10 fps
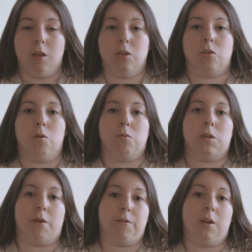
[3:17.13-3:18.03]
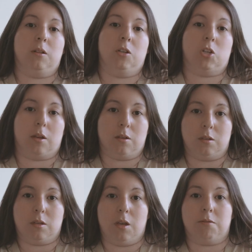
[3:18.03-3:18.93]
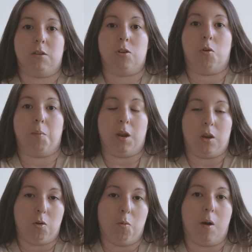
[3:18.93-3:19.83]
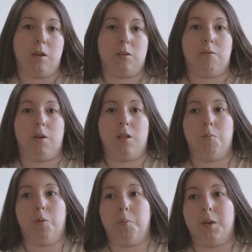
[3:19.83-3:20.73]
So definitely check to see if the domain you want is available,